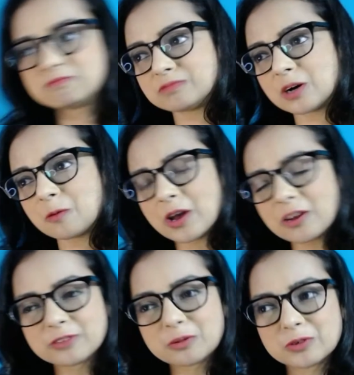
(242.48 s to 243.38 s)
One of
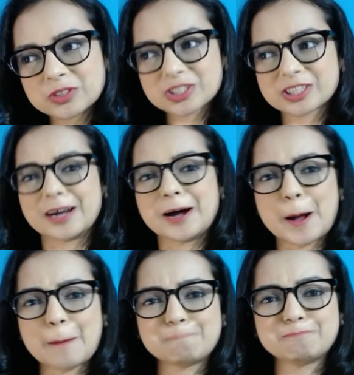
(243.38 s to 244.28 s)
the most
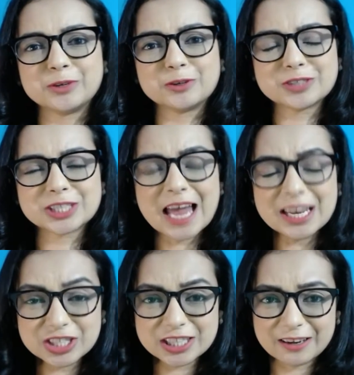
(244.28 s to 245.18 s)

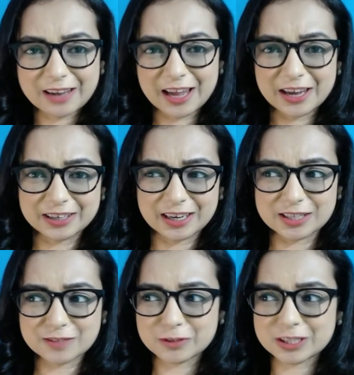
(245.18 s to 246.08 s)
challenging areas
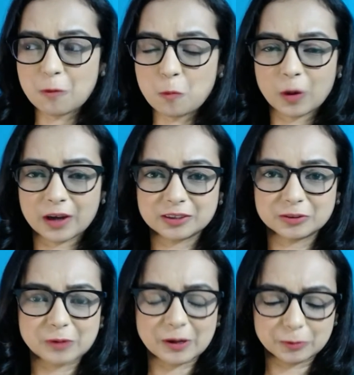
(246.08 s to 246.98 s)
for someone
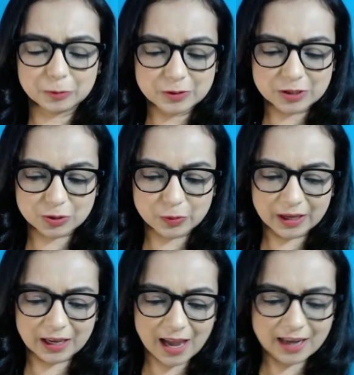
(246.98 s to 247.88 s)
who is doing
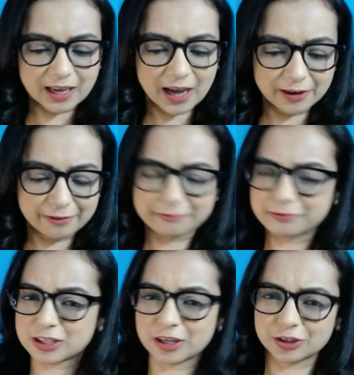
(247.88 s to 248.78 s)
any kind of
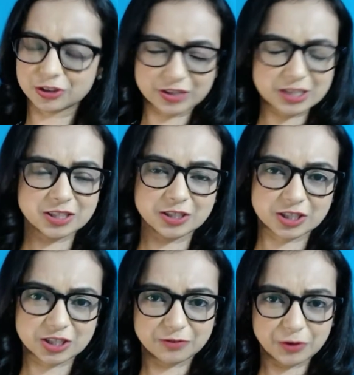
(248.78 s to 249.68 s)
search or research
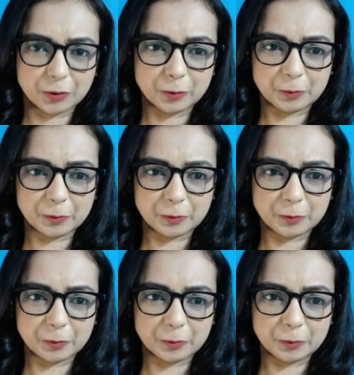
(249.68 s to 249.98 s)
for you,